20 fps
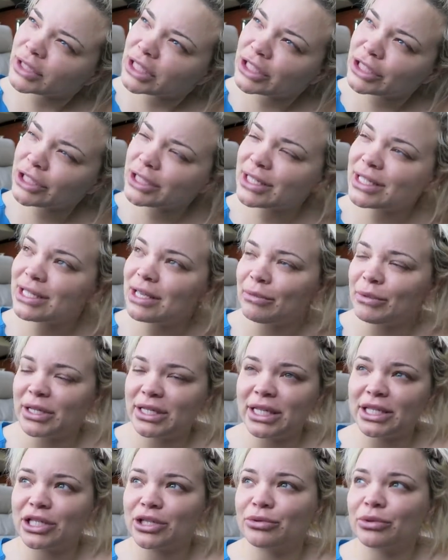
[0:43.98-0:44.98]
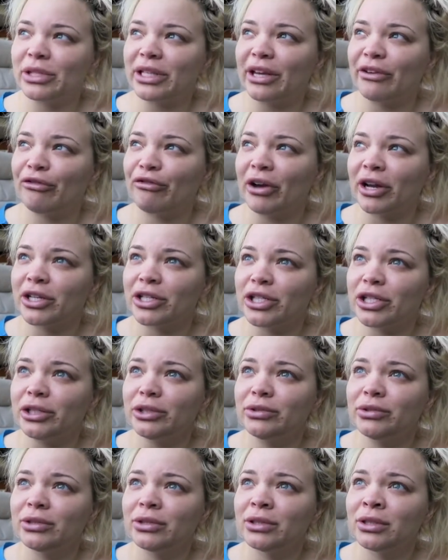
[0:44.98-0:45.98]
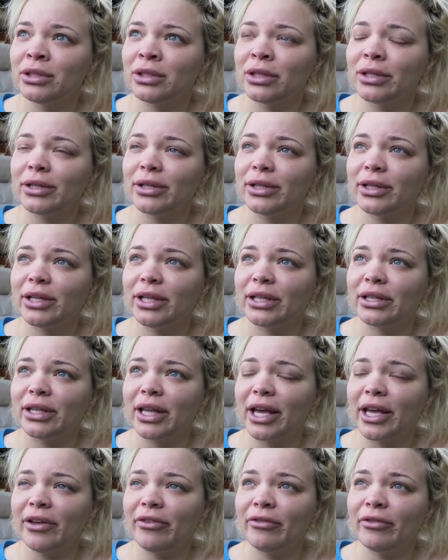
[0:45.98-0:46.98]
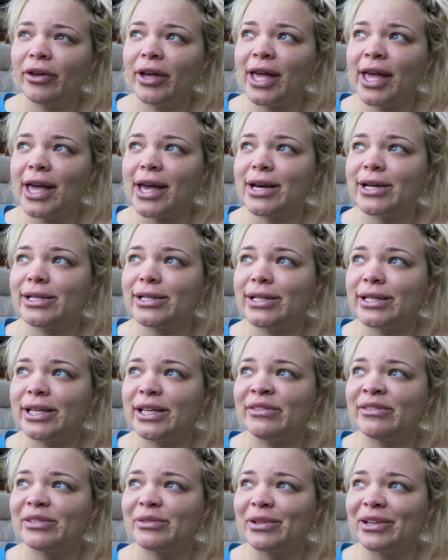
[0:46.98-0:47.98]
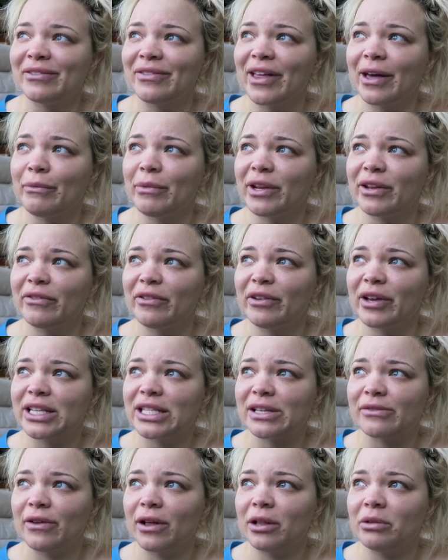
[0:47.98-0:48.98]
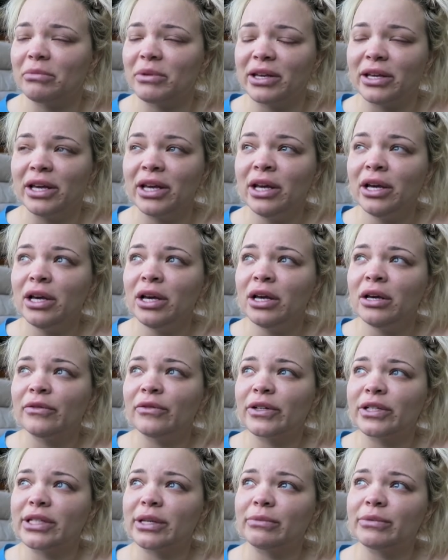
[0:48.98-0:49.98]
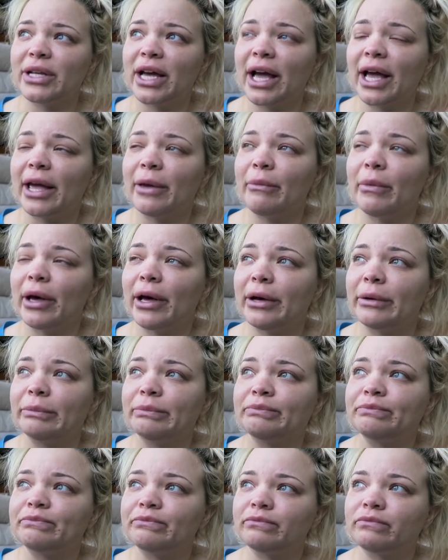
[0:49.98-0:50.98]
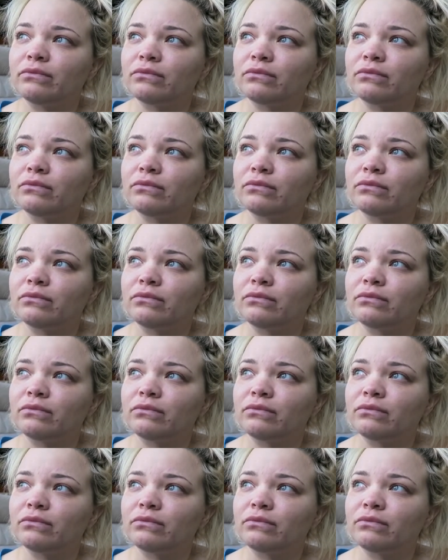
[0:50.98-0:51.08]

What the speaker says: certain celebrities that just really affect you in life, and he was one of them. And if you guys have followed me for some time,